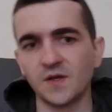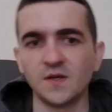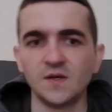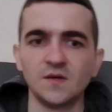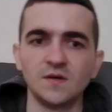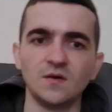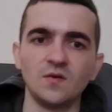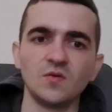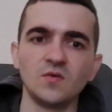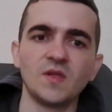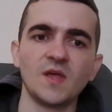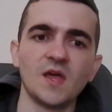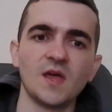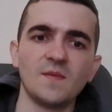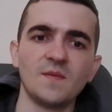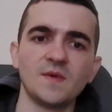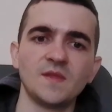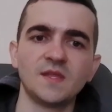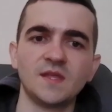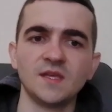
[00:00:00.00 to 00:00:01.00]
okay,
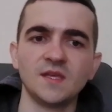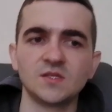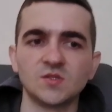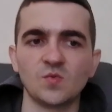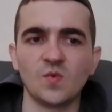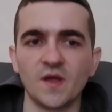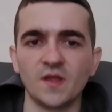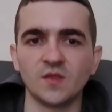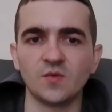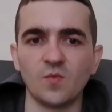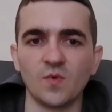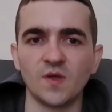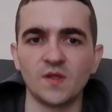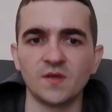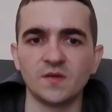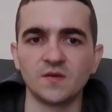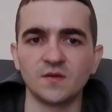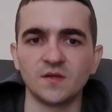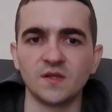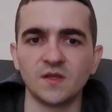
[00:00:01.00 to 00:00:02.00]
I guess white
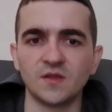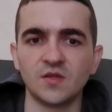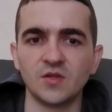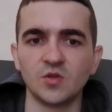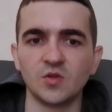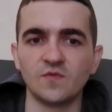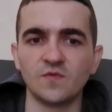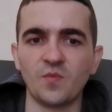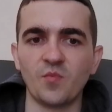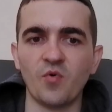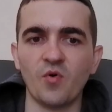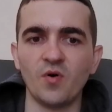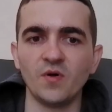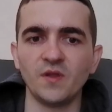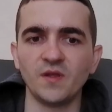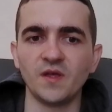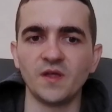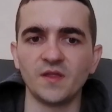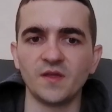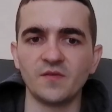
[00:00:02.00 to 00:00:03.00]
wanna get rid of a pawn,
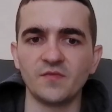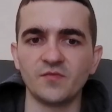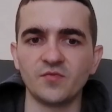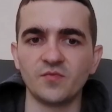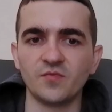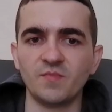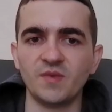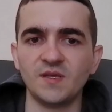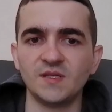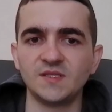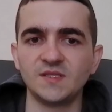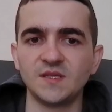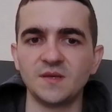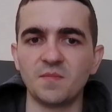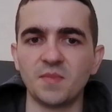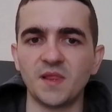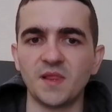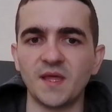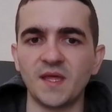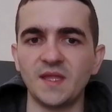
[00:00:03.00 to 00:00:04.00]
and after bc
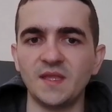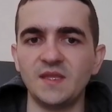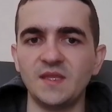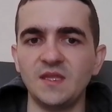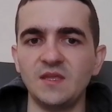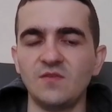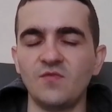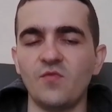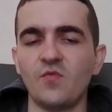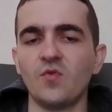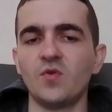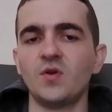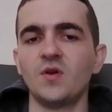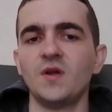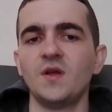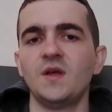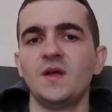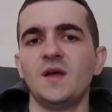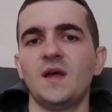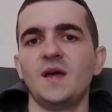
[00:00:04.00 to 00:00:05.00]
play d4
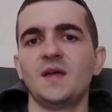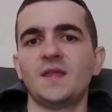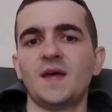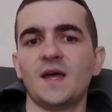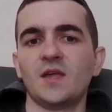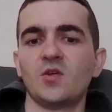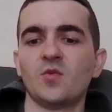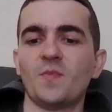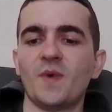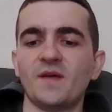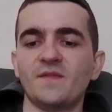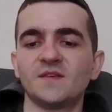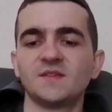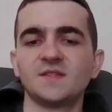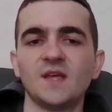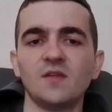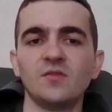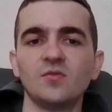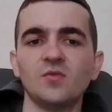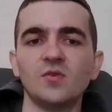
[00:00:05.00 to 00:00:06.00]
and occupy the
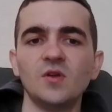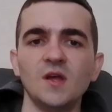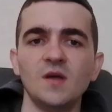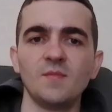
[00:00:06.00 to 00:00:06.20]
center,